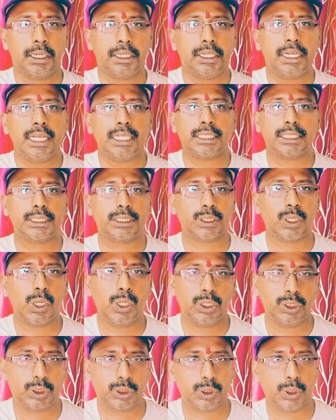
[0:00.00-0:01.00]
Teachers
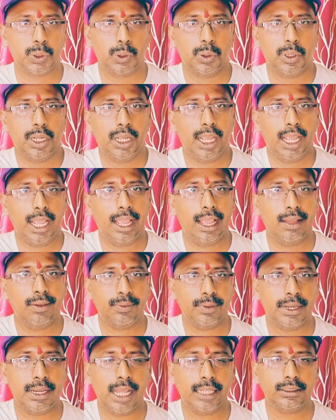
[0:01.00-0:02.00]
also
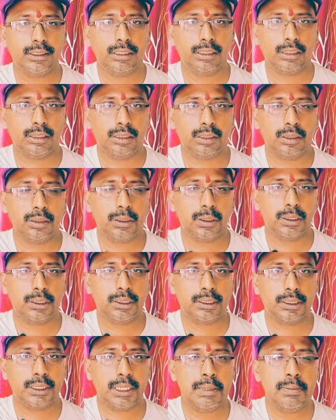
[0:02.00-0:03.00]
have another
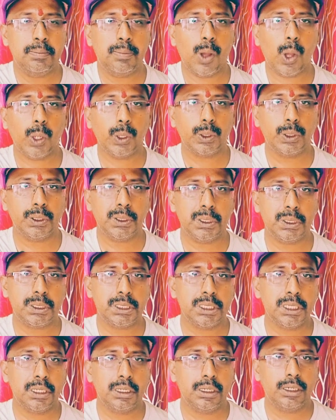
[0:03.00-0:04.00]

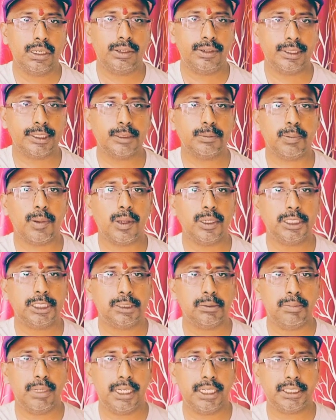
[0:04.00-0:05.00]
important
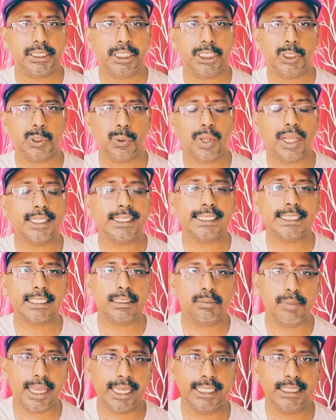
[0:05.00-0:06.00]
responsibility to
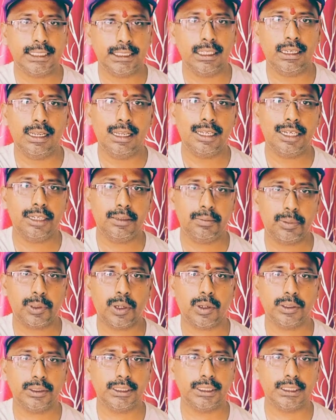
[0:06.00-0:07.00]
customize the learning
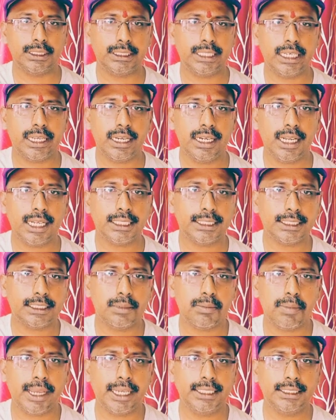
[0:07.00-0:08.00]
process. They can
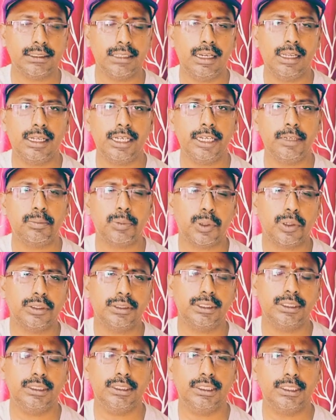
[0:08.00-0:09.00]
customize the learning
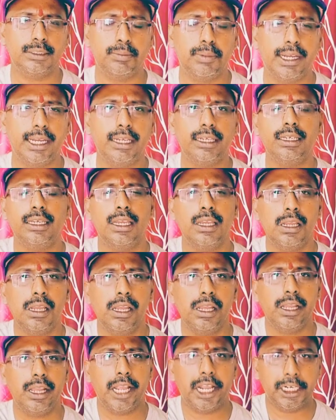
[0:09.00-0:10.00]
process by
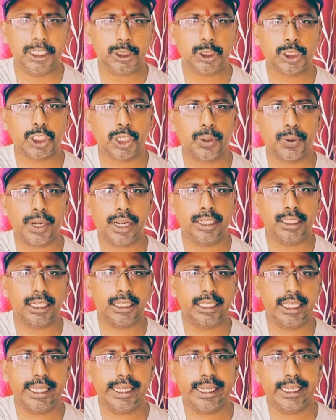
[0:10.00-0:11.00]
ensuring
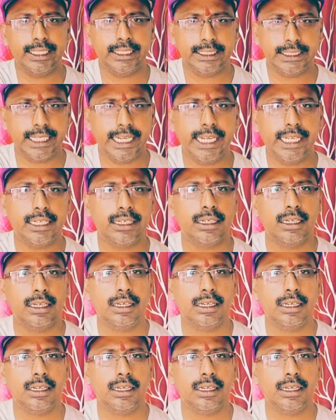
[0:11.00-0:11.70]
that they can take